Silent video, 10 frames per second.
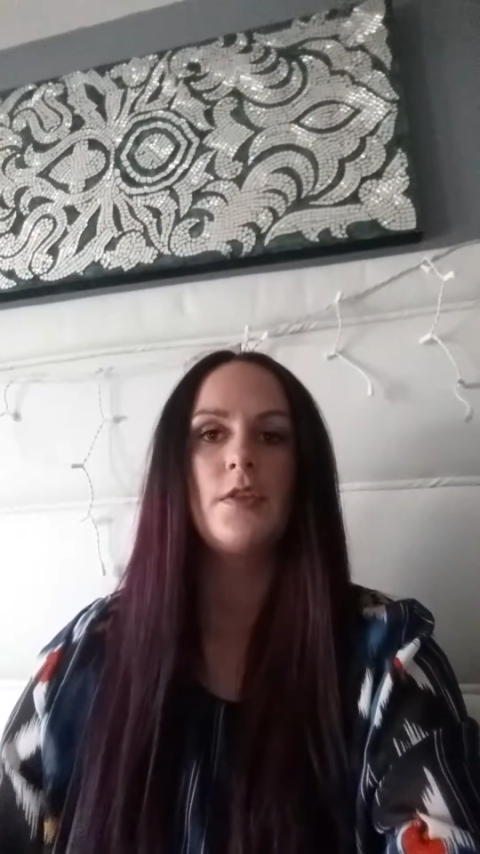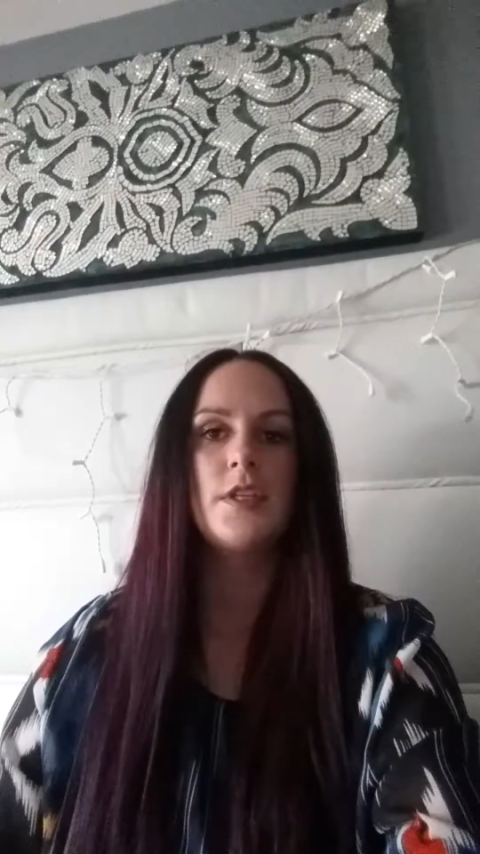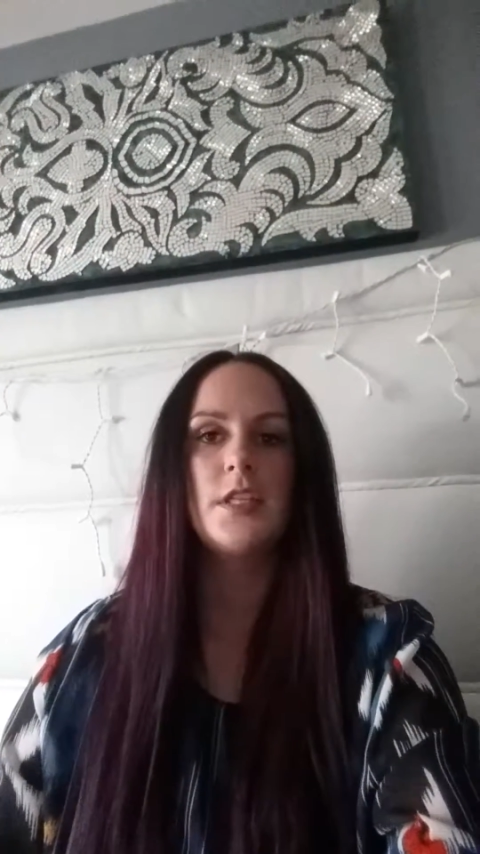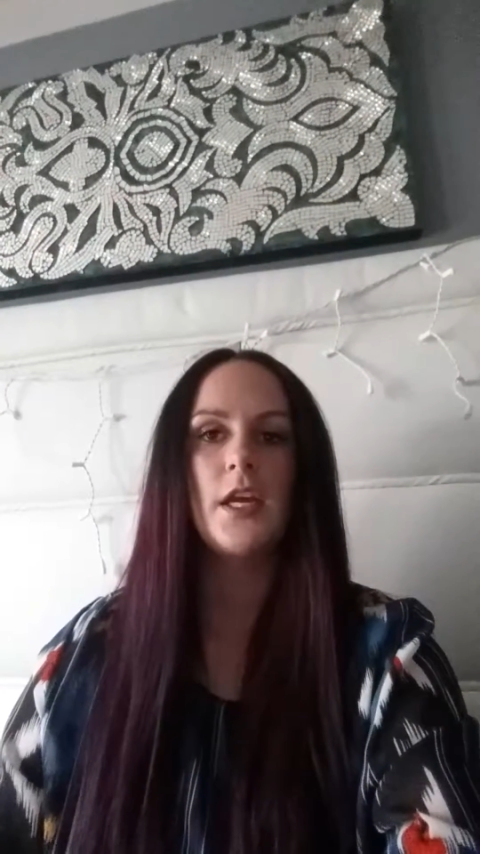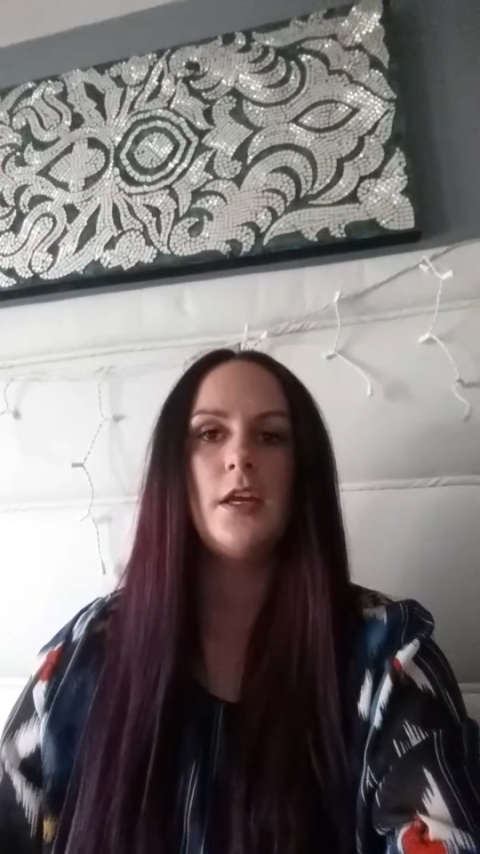
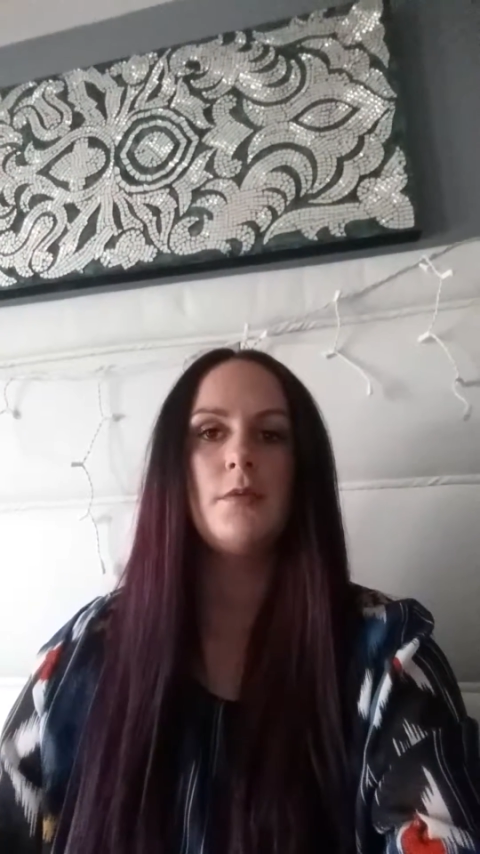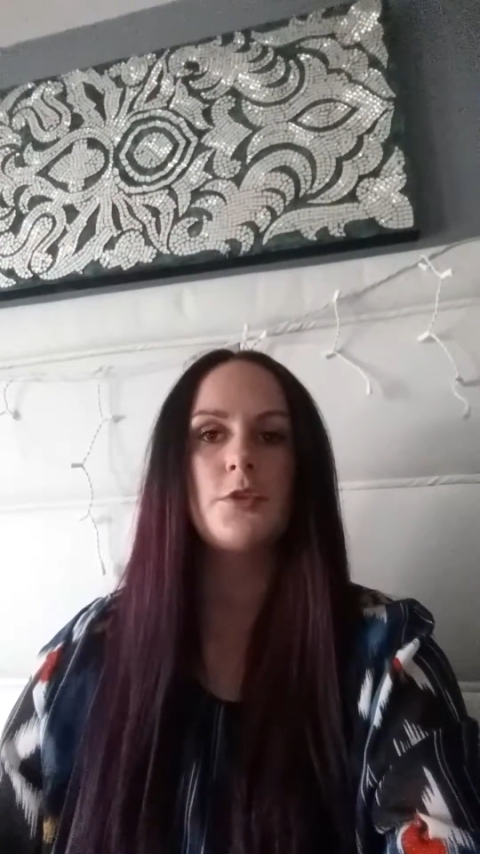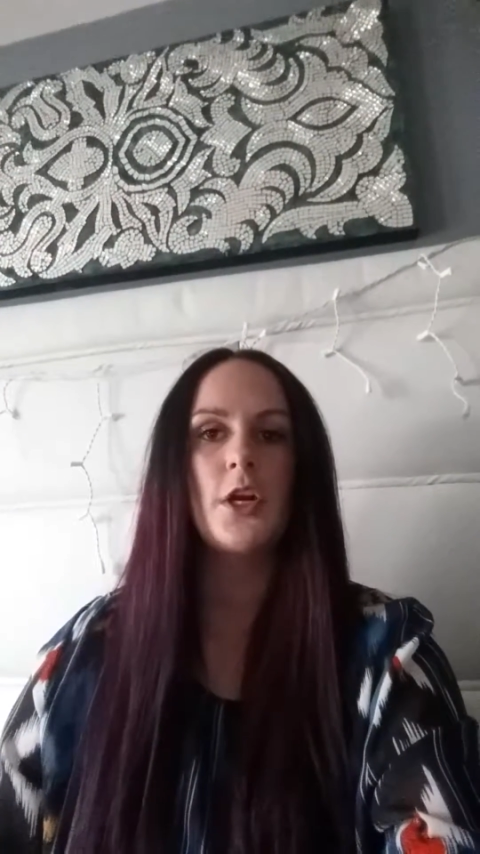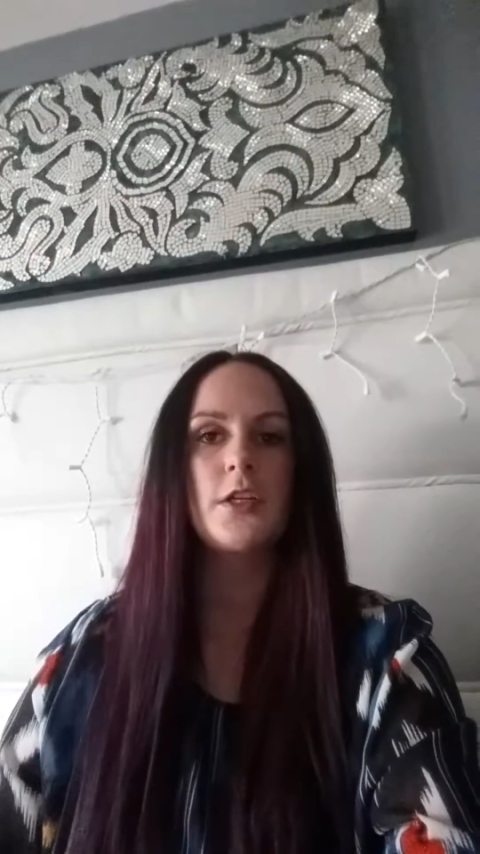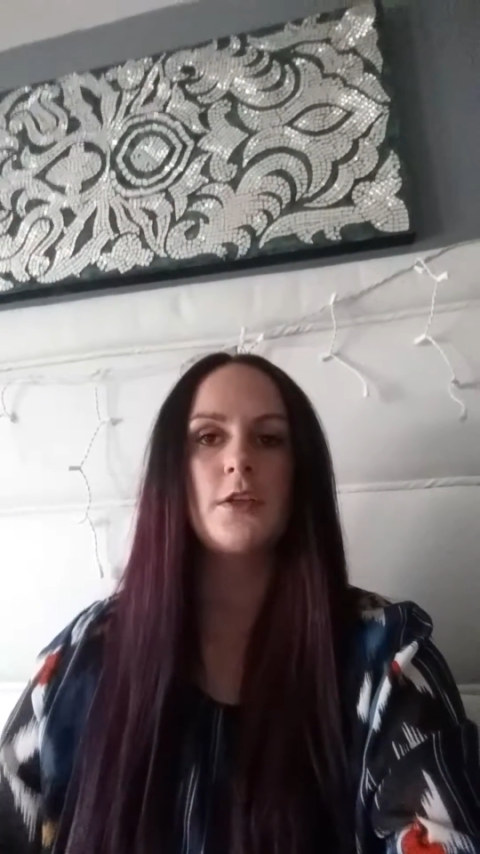The second
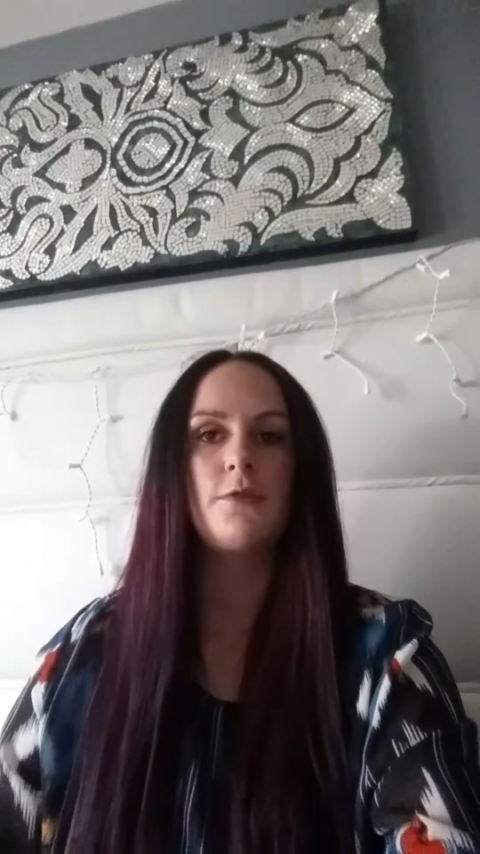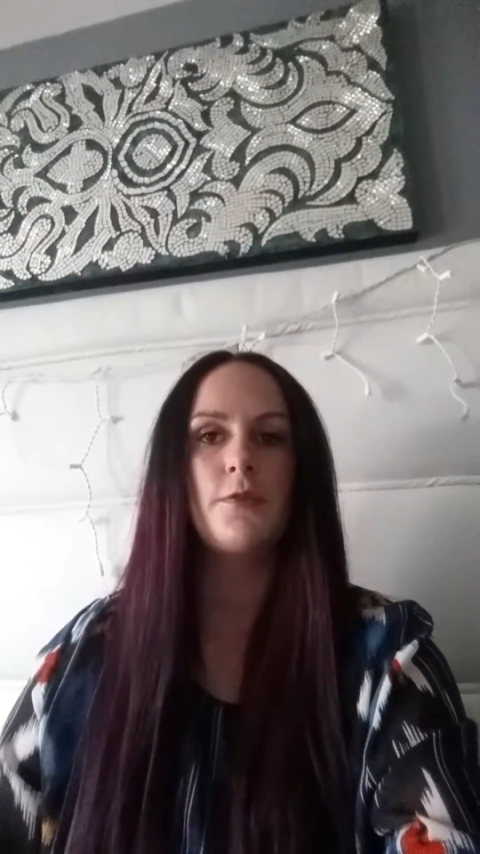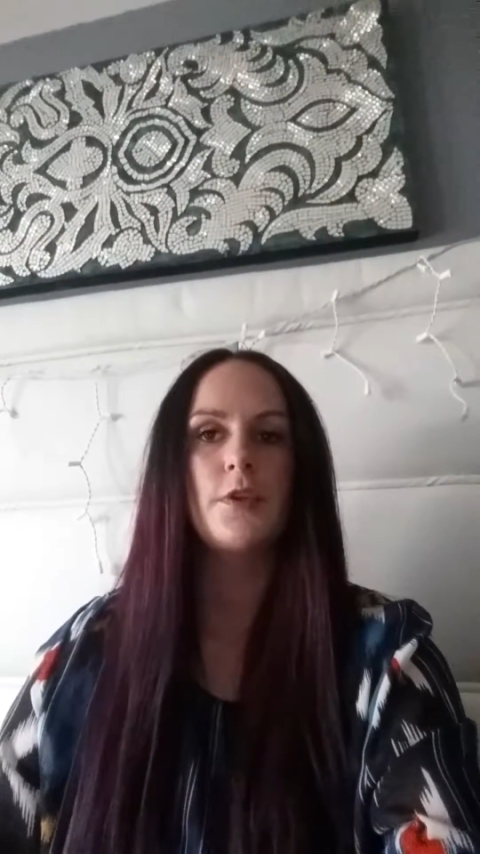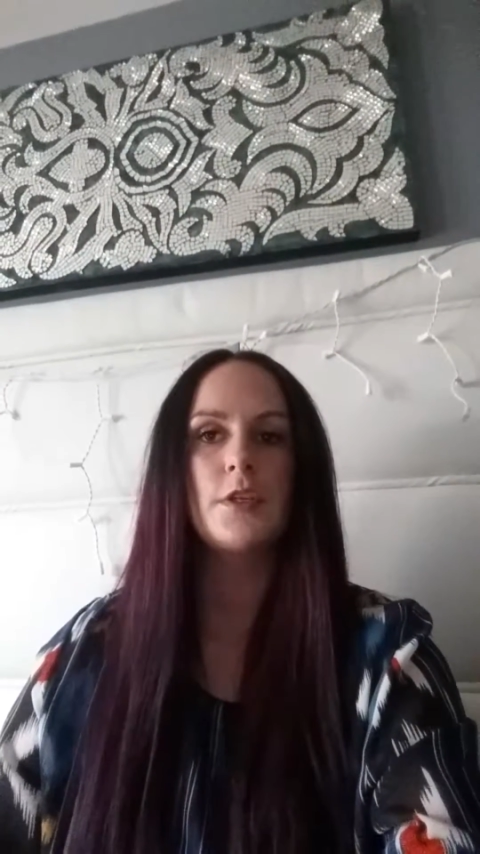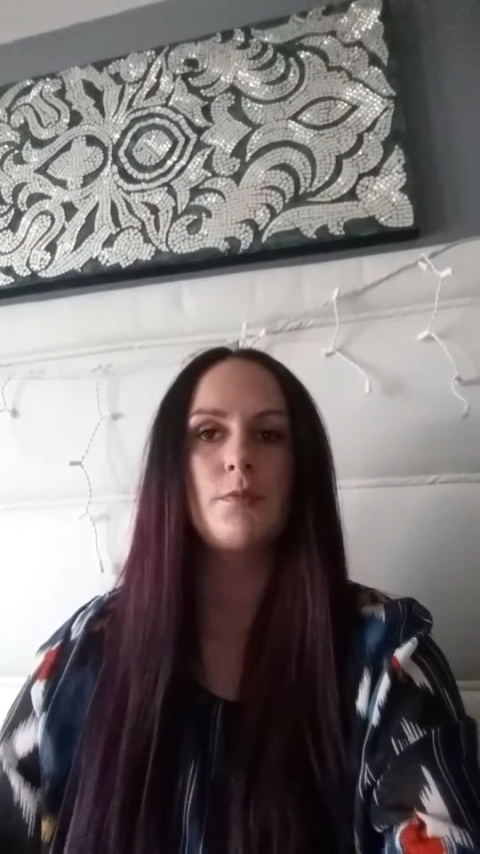objective
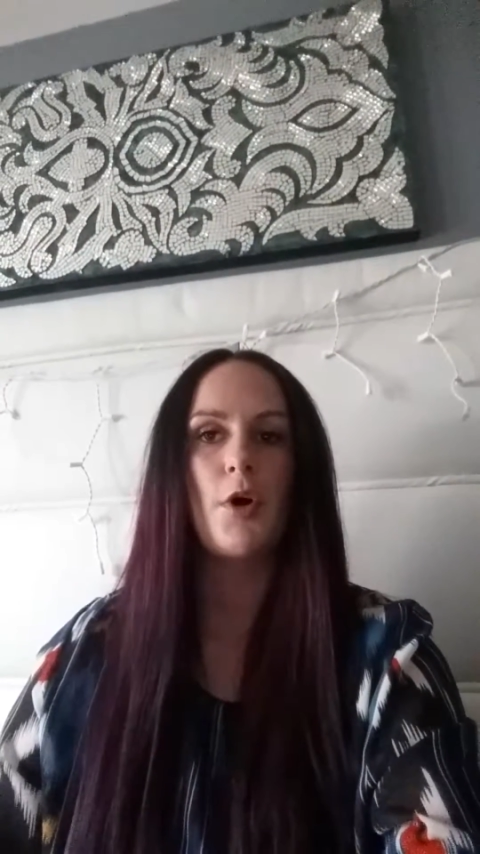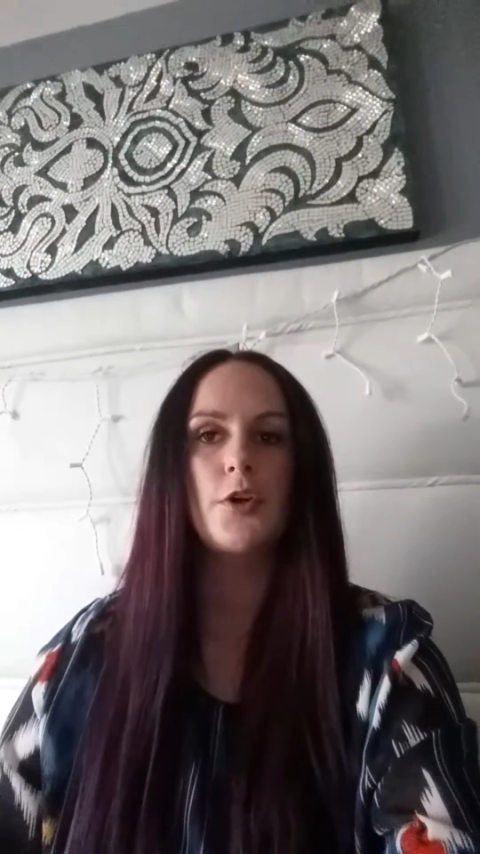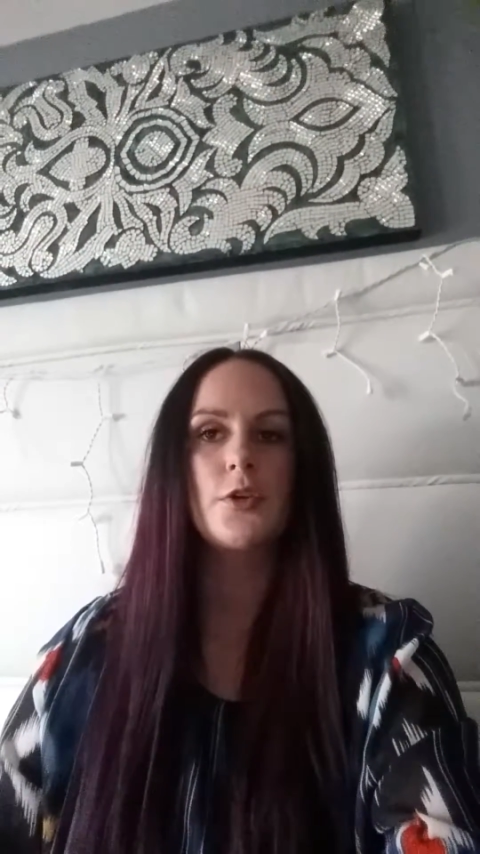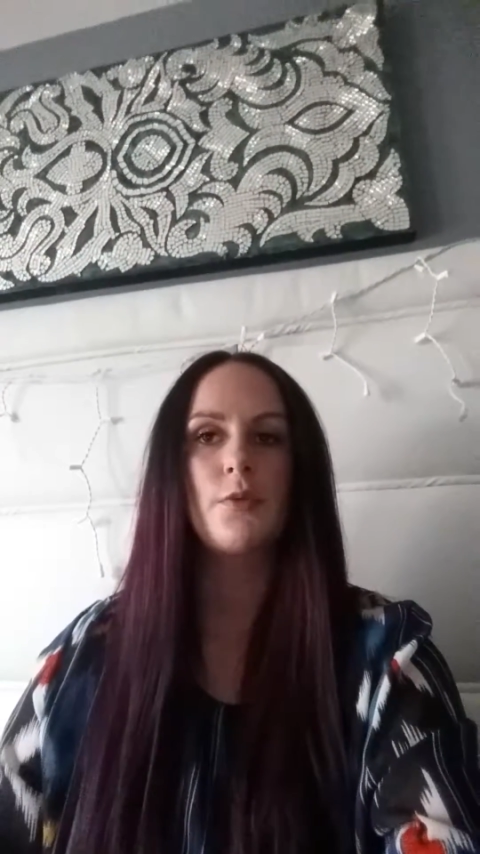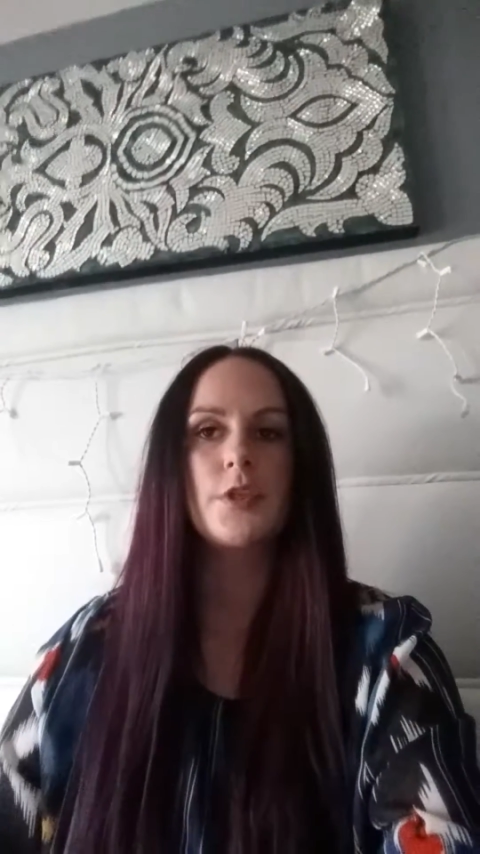for this
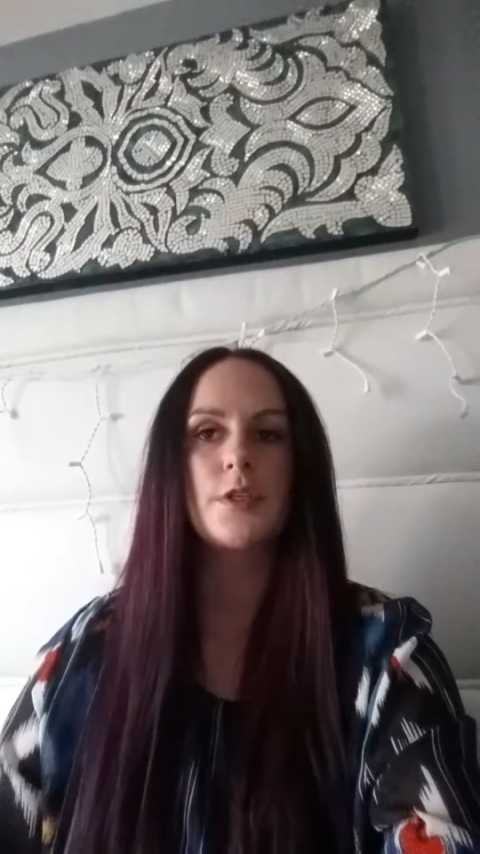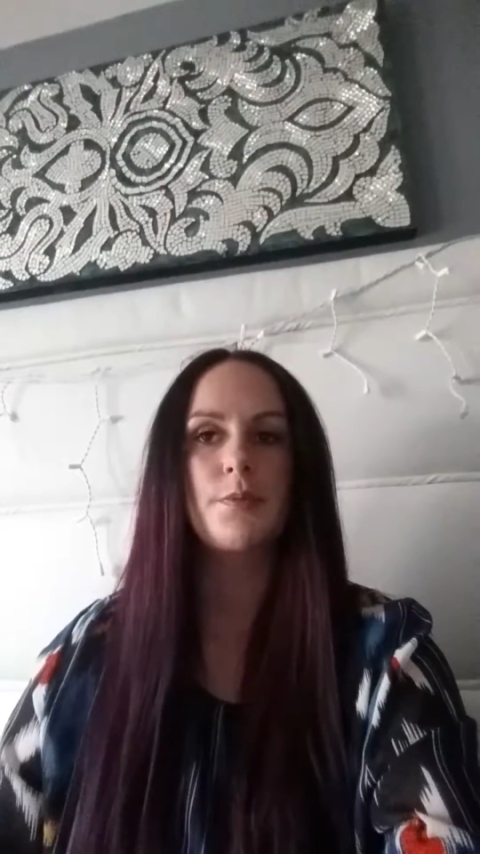module was